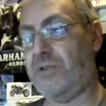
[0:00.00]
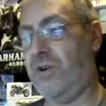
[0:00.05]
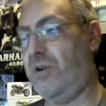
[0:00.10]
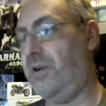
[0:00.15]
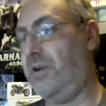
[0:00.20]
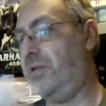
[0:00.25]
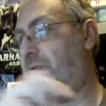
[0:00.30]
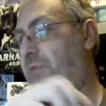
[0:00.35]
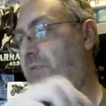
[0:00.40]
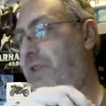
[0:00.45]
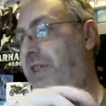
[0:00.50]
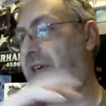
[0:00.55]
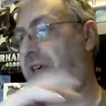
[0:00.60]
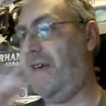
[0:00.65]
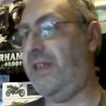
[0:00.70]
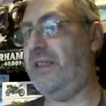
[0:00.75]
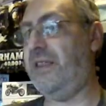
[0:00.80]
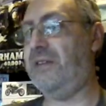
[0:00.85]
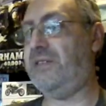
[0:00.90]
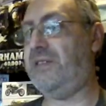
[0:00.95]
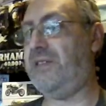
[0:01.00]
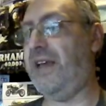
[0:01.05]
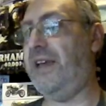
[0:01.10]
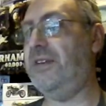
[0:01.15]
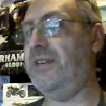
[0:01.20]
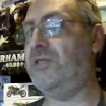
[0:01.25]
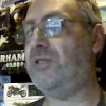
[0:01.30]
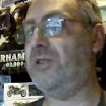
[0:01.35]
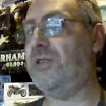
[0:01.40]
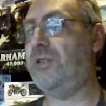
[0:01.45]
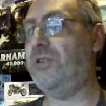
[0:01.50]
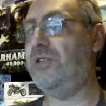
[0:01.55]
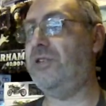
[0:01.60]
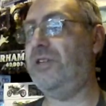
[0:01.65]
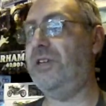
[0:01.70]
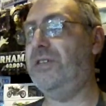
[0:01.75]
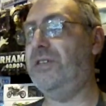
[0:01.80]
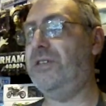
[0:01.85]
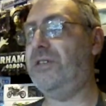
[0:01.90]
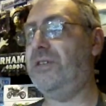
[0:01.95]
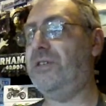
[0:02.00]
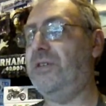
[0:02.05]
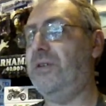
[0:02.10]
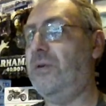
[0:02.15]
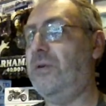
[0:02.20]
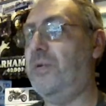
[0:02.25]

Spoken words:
on with the setting solutions,